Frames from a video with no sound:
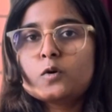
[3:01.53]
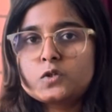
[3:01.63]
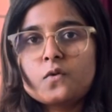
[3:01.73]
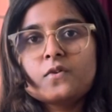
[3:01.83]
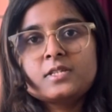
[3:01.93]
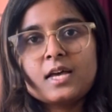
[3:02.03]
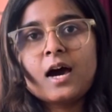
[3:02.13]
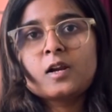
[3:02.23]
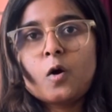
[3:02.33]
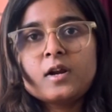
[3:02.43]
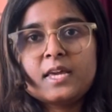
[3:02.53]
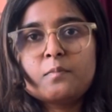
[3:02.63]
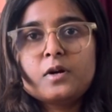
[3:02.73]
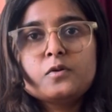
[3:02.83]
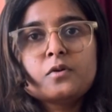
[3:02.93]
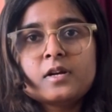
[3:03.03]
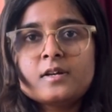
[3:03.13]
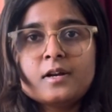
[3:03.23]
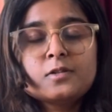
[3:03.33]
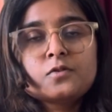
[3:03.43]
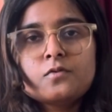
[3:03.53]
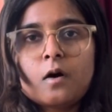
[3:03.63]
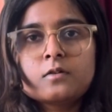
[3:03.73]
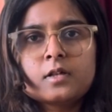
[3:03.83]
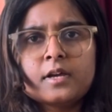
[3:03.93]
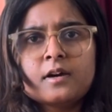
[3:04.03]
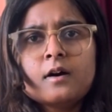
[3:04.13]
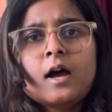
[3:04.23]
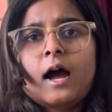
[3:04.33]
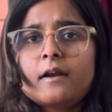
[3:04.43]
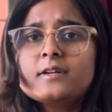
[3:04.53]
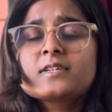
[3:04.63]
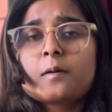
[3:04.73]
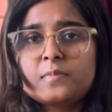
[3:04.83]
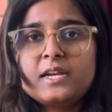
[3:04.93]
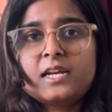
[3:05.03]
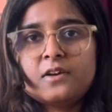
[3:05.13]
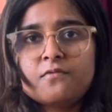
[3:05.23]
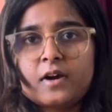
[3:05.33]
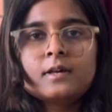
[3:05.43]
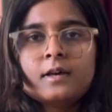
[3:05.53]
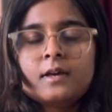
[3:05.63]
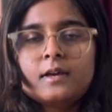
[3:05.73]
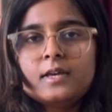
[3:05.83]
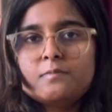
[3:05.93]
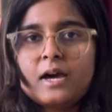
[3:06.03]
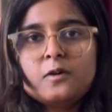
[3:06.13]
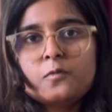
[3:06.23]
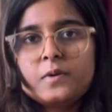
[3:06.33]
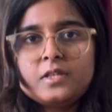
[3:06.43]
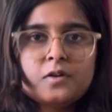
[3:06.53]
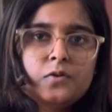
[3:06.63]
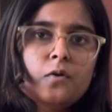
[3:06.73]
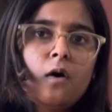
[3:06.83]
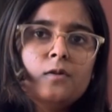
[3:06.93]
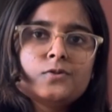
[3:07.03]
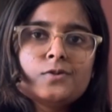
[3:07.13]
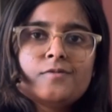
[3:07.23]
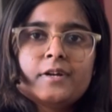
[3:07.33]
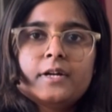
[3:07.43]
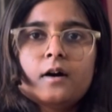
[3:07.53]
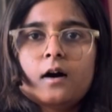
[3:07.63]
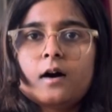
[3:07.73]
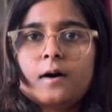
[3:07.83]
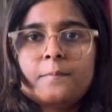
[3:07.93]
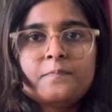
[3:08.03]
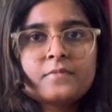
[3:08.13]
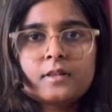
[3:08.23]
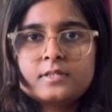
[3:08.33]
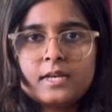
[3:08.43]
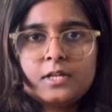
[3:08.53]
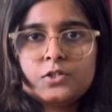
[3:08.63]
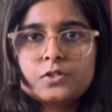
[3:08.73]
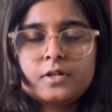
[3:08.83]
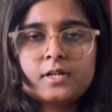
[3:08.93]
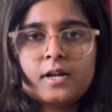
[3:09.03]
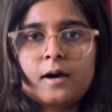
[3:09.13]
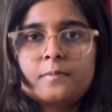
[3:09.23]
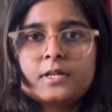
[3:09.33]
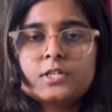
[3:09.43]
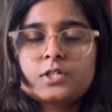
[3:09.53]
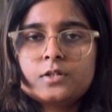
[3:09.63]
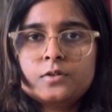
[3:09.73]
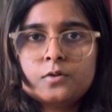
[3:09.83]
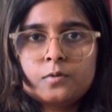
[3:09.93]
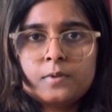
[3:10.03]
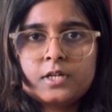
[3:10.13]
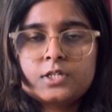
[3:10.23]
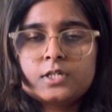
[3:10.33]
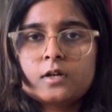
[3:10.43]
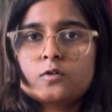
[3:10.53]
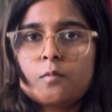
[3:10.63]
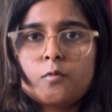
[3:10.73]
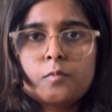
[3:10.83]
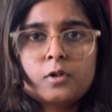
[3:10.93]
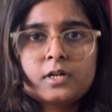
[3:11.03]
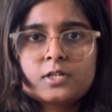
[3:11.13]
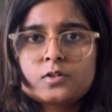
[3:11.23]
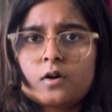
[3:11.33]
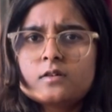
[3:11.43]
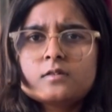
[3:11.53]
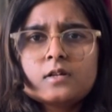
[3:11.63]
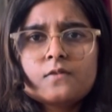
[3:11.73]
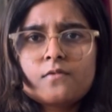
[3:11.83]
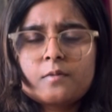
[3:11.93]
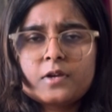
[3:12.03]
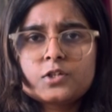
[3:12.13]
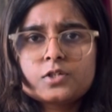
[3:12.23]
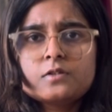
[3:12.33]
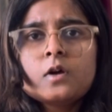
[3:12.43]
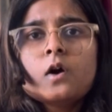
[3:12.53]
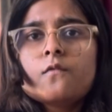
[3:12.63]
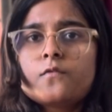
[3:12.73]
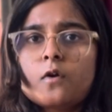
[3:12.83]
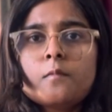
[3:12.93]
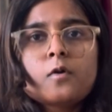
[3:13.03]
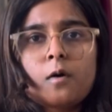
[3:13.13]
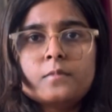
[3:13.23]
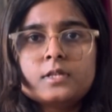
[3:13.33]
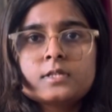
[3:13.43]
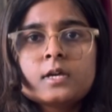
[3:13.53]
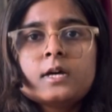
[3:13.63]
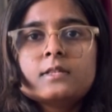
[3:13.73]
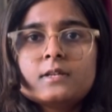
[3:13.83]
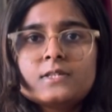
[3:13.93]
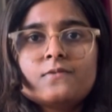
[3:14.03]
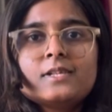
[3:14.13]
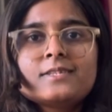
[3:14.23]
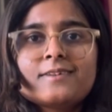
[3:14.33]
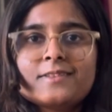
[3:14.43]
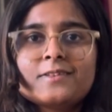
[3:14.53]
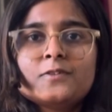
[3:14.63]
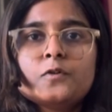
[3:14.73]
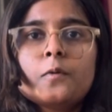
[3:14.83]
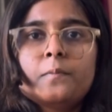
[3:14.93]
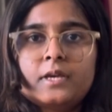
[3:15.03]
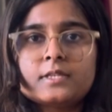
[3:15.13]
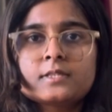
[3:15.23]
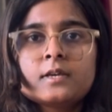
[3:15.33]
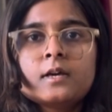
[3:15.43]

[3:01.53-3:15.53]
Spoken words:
most of us are not able to read it throughout the year and it's completely fine. In my opinion, you all should read cell injury and adaptation, neoplasia, thromboembolic disorders and inflammation from Robbins. This will strengthen your base.